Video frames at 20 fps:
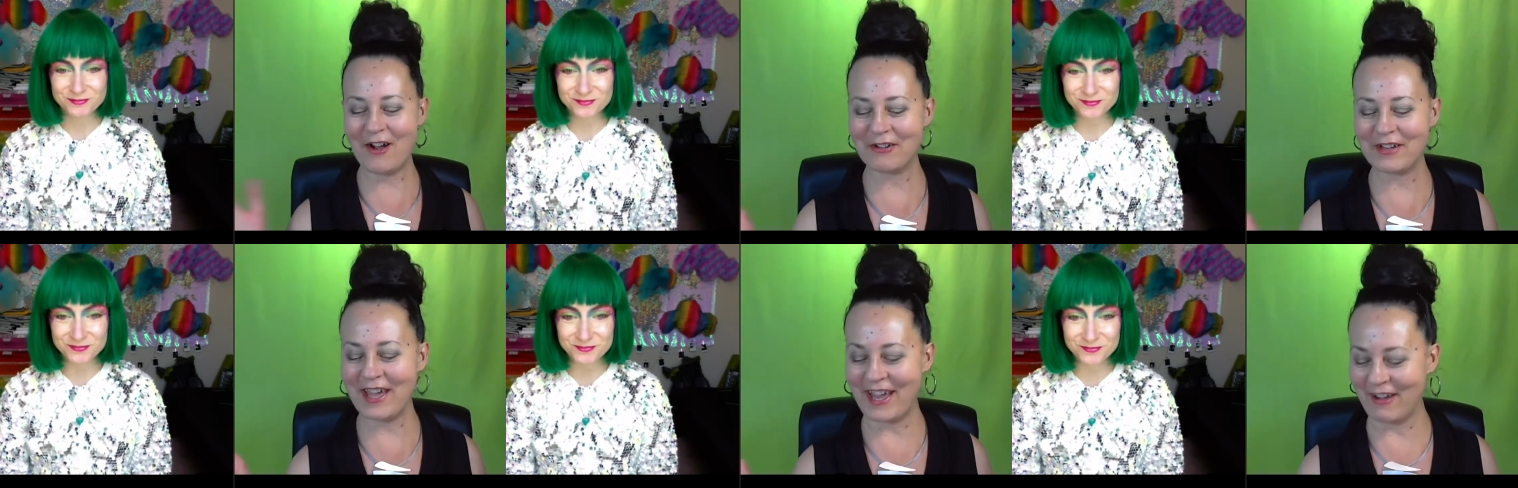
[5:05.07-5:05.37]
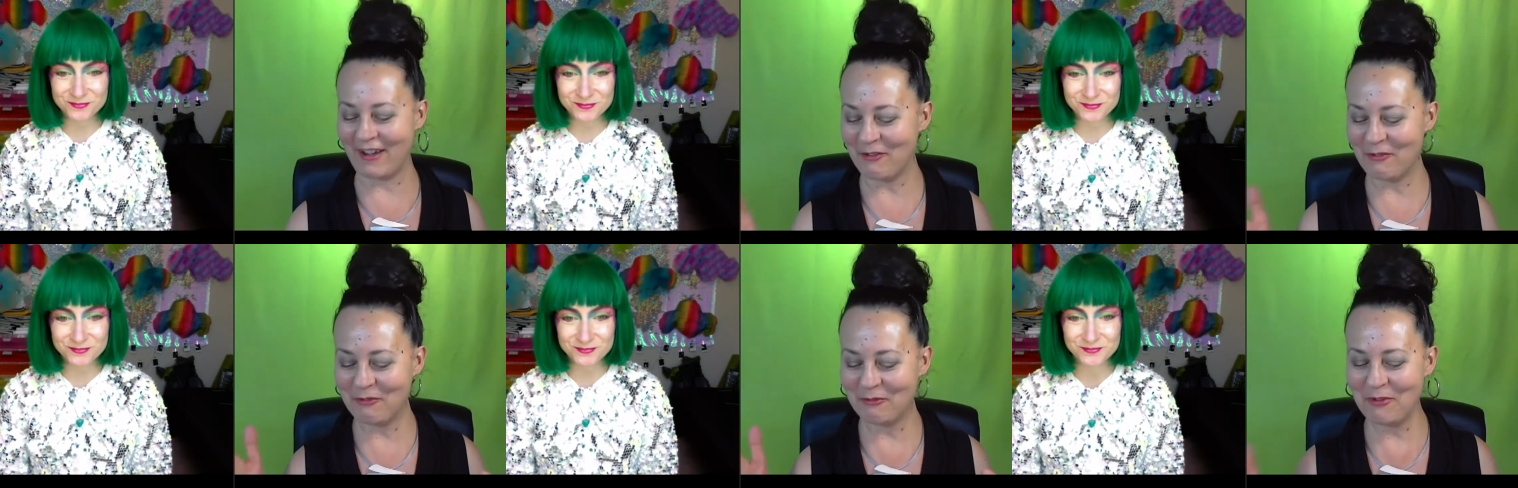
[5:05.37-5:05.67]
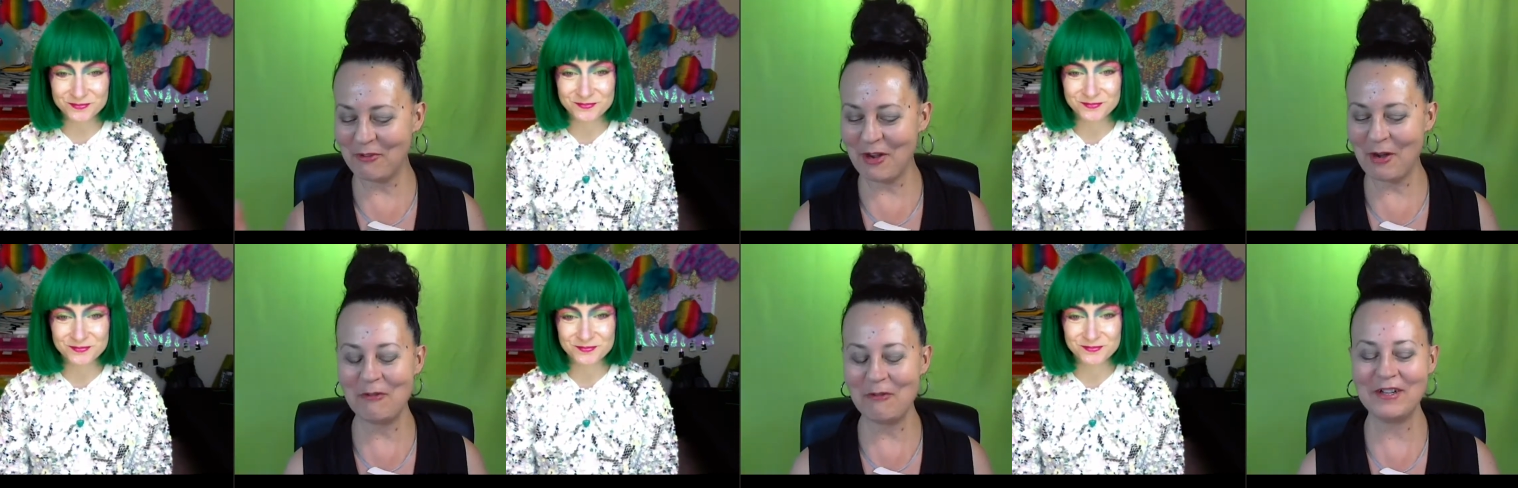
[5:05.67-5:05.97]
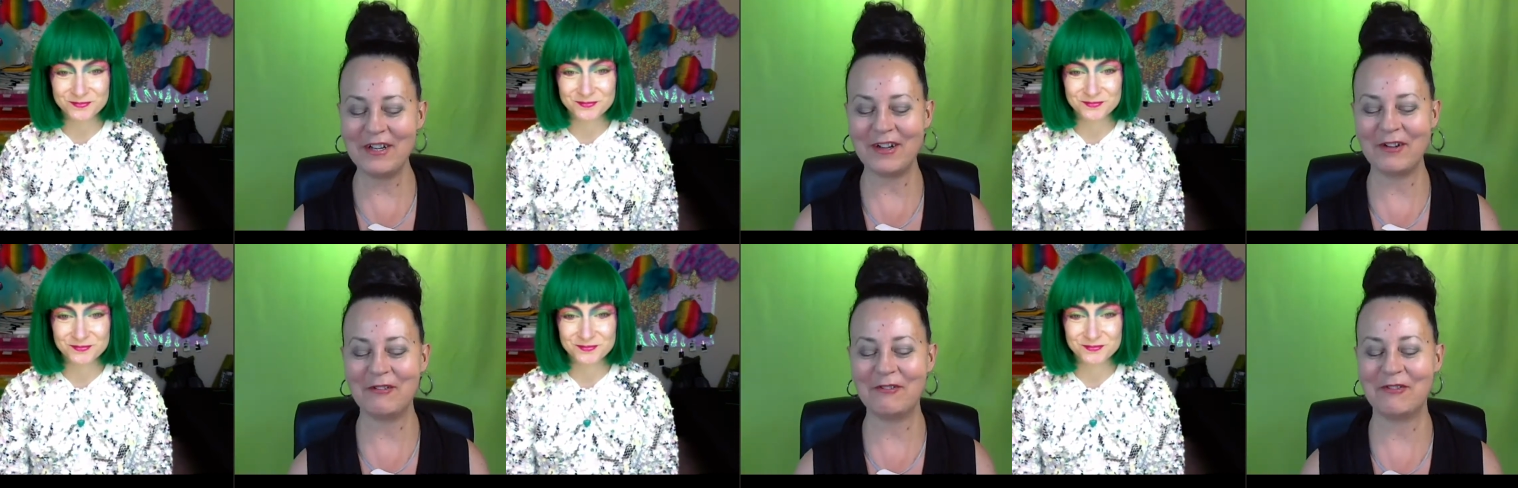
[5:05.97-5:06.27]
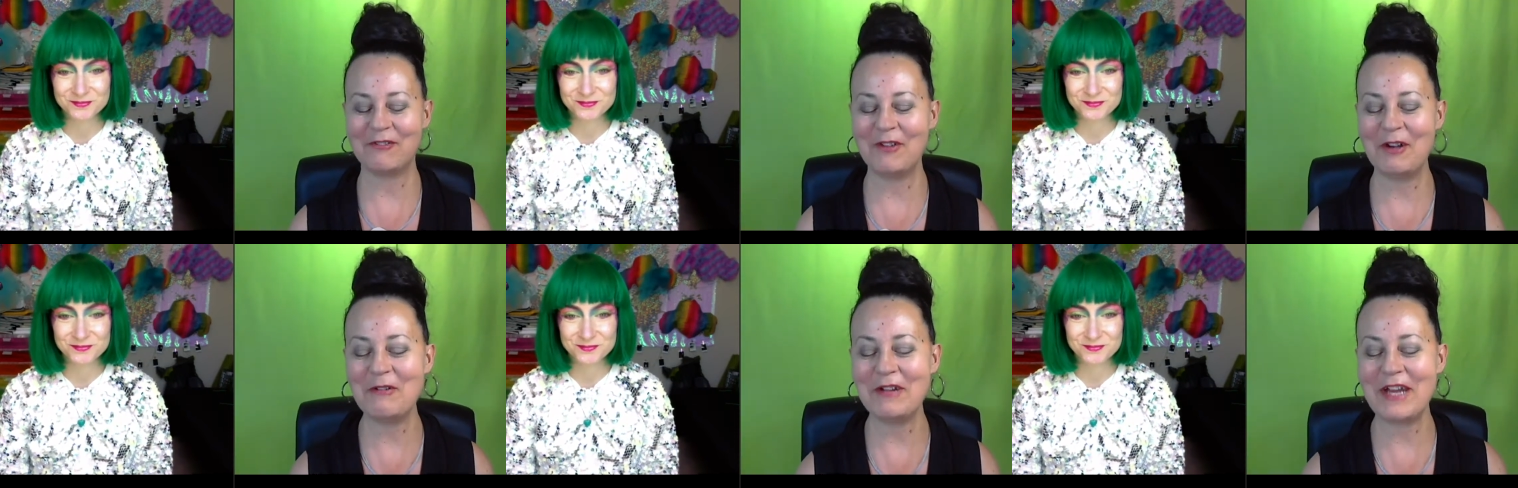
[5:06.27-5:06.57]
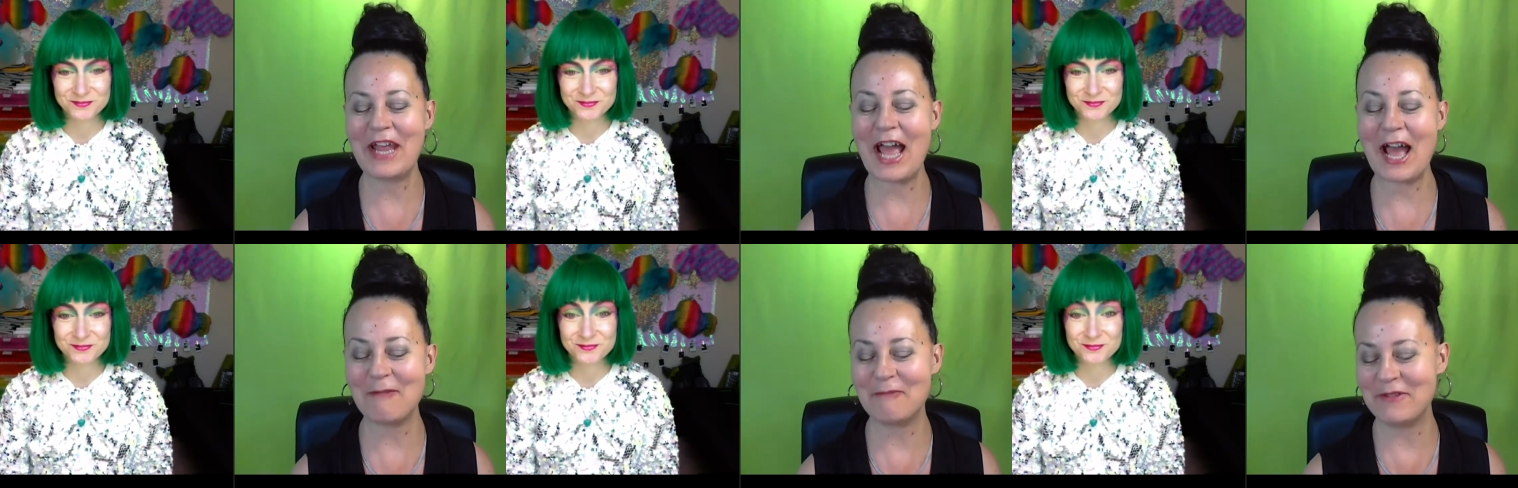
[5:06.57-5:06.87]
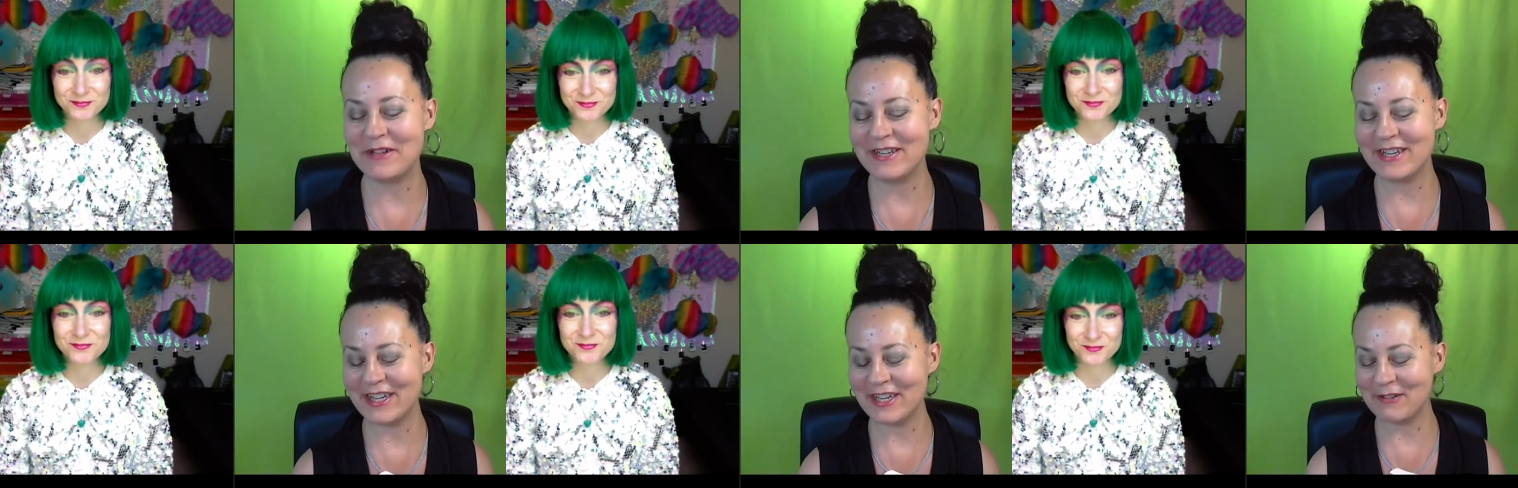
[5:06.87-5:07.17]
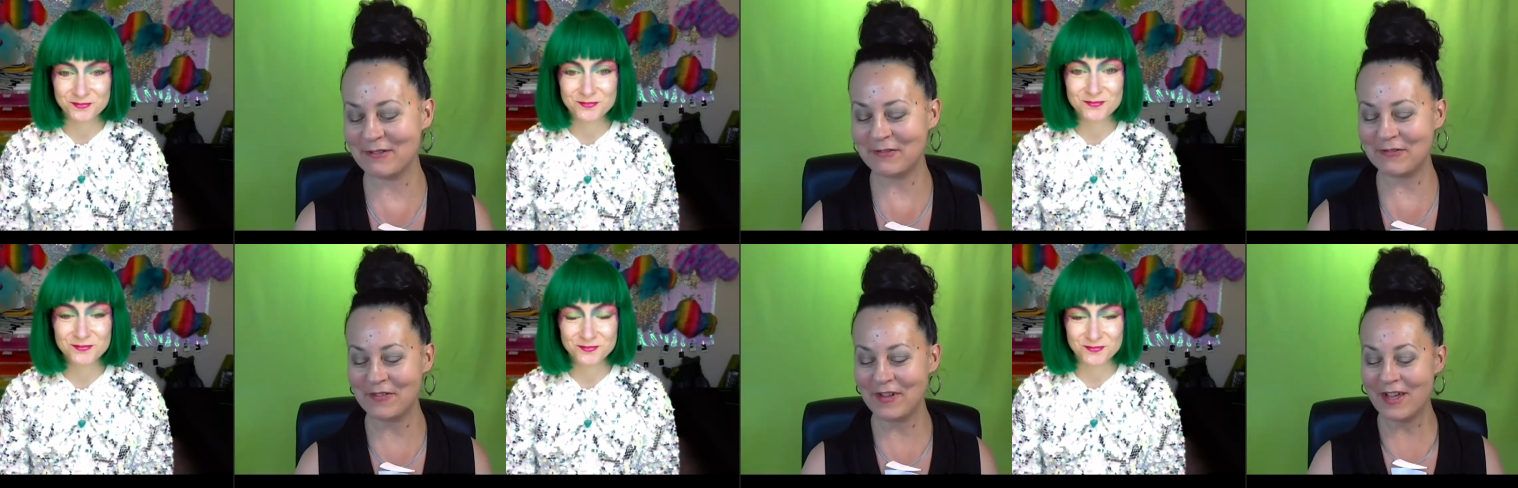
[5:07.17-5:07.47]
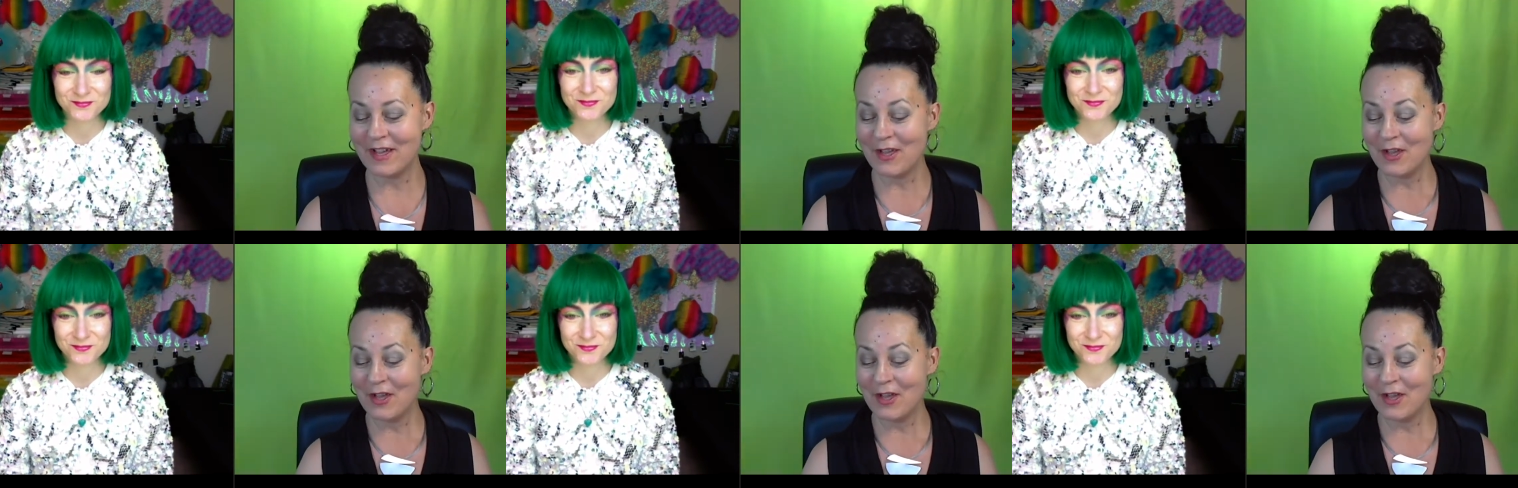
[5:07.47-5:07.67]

Speaker 1: okay. What would what would happen if